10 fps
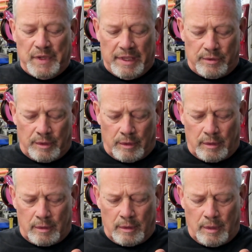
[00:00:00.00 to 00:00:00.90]

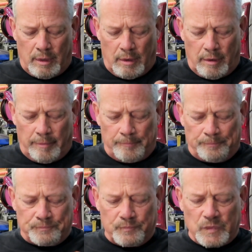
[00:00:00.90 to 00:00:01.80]
either
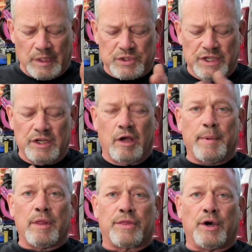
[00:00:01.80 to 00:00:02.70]

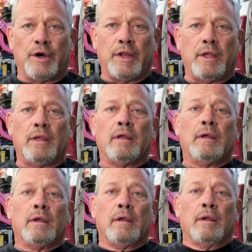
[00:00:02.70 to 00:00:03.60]
10W30
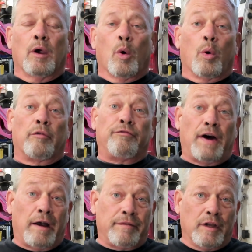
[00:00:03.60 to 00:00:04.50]
or
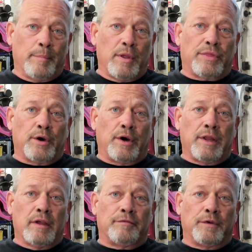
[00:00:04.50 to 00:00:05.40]

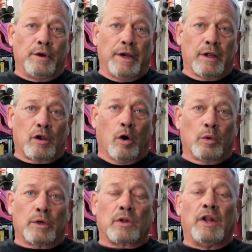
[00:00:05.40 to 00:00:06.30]
5W30 if you're in
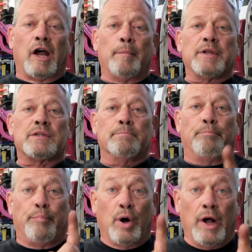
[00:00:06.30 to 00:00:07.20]
colder climates.
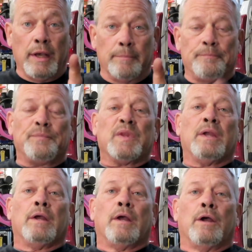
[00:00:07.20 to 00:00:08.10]
But
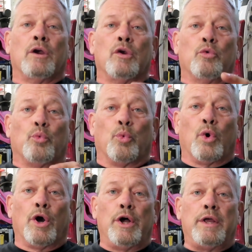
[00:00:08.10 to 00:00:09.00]

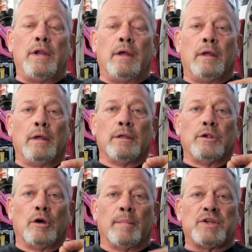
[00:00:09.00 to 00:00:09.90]
run
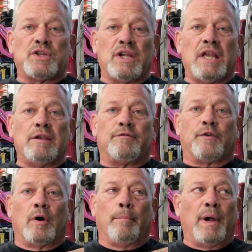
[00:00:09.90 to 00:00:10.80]
your machine
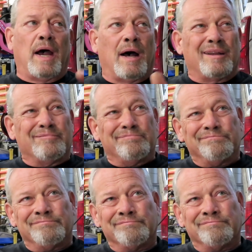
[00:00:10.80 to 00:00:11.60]
for about,